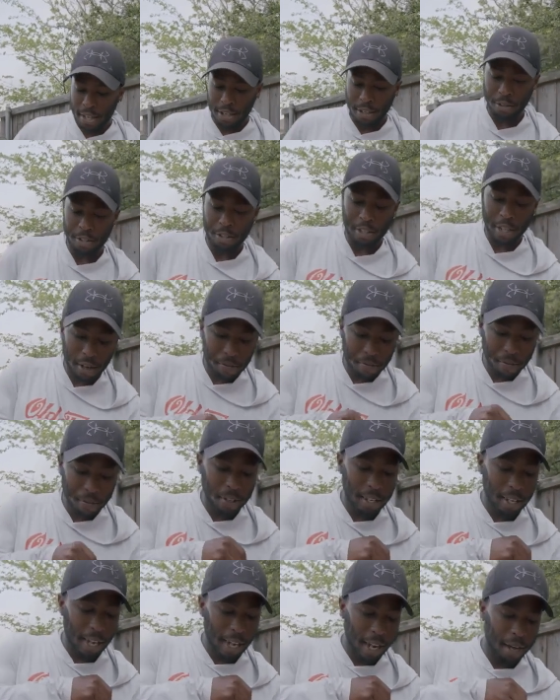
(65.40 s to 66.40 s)
you
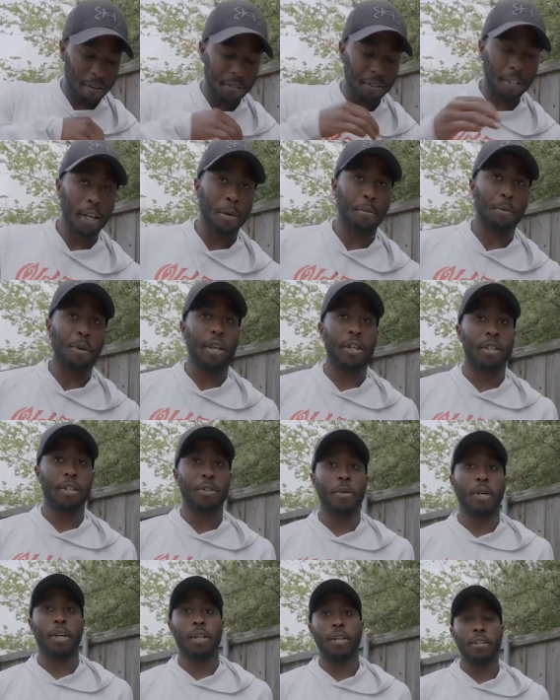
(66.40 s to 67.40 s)
definitely have to upgrade
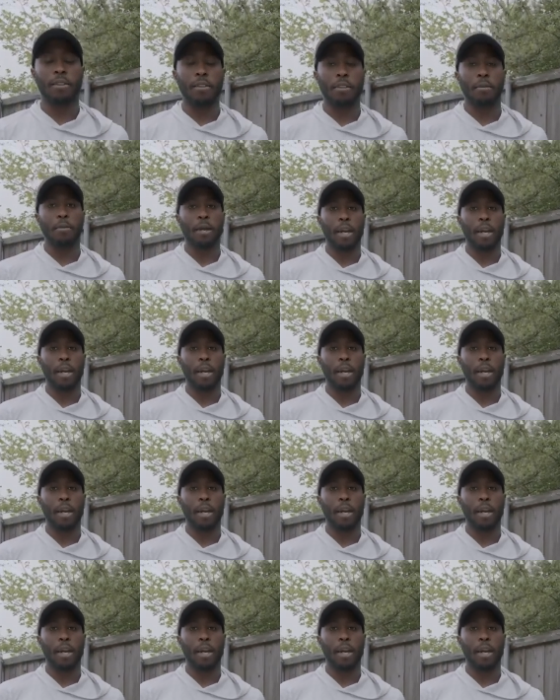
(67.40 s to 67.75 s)
to a lithium